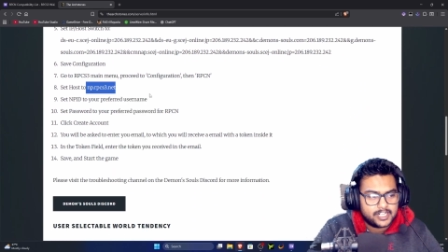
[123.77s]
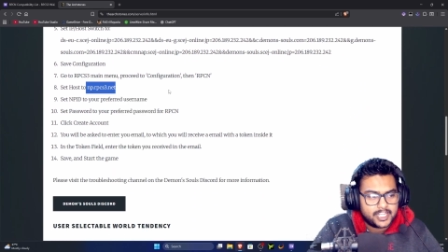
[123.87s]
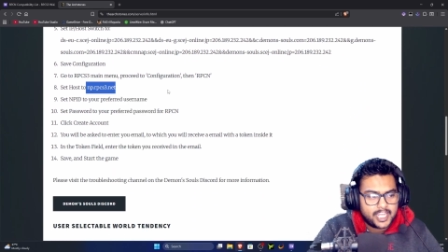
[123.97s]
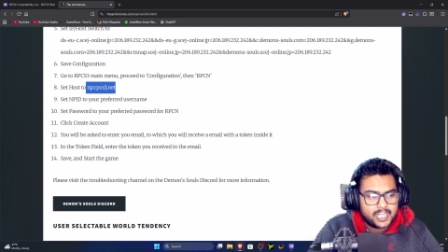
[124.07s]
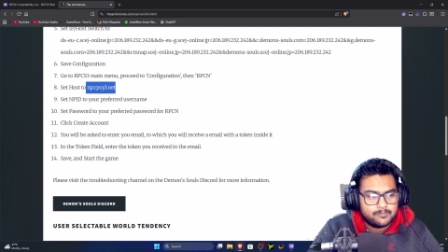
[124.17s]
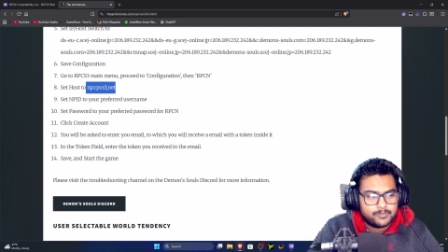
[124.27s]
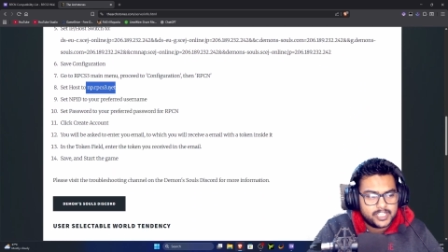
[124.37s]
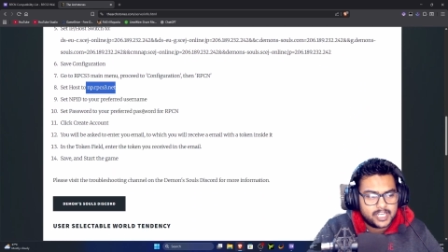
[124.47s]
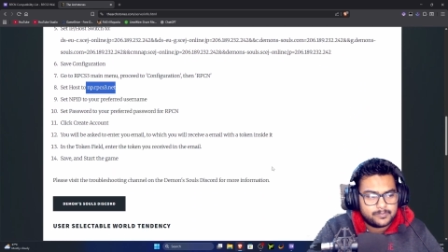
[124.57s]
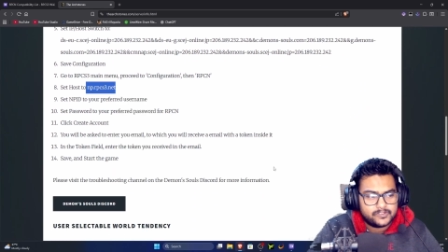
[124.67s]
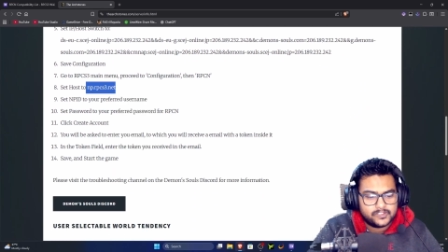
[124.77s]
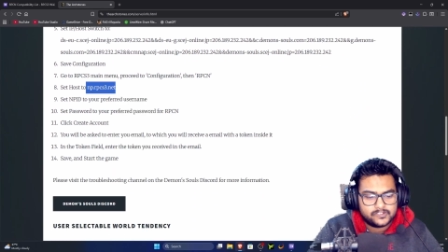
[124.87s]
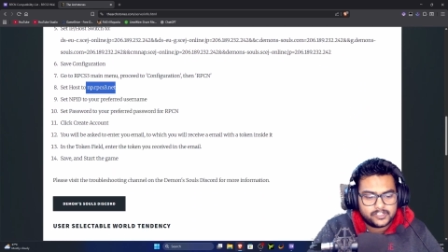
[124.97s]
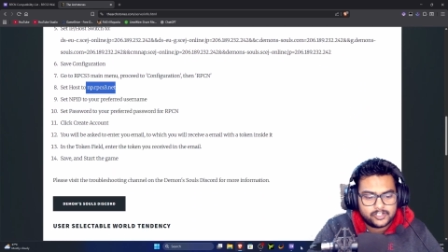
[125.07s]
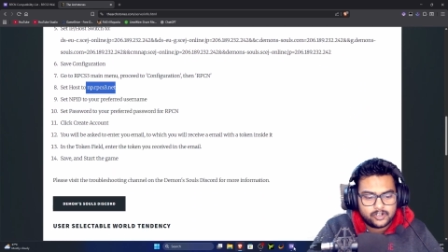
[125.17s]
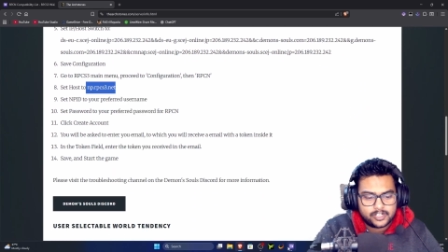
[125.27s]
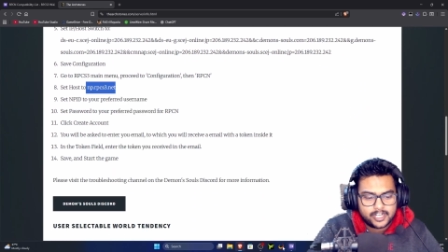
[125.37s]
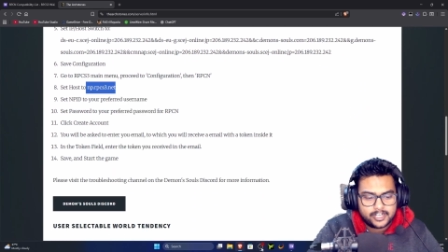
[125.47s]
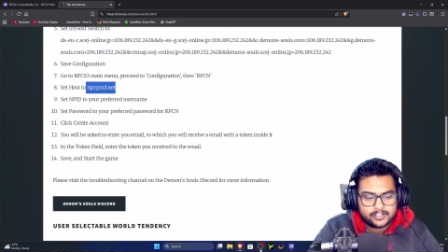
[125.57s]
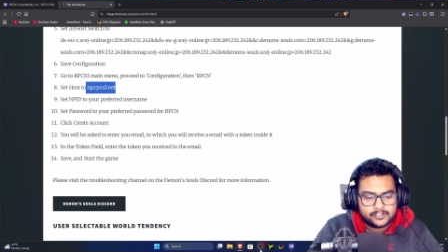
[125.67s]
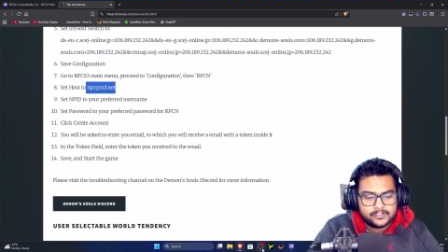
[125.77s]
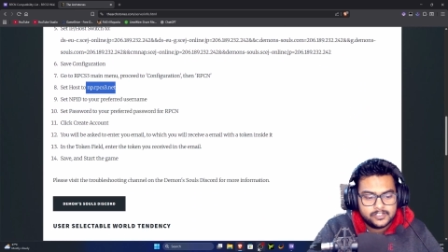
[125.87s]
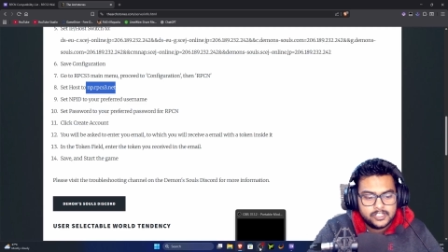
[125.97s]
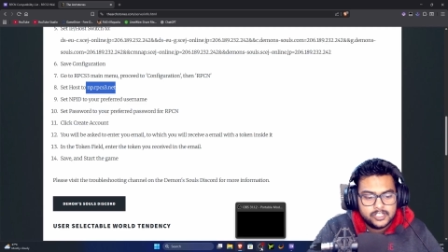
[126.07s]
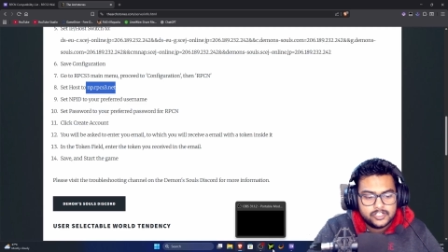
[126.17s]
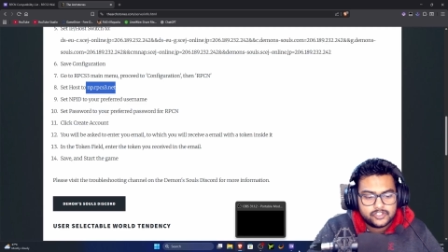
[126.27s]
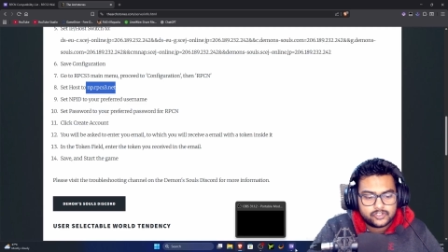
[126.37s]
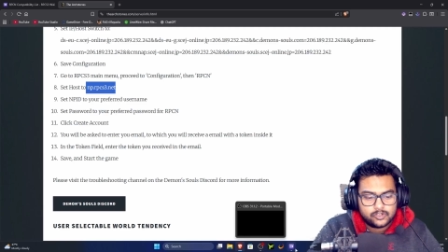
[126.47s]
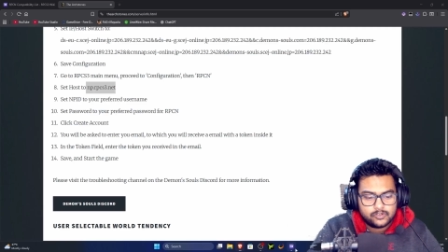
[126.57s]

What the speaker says: like nprpcs3.net. So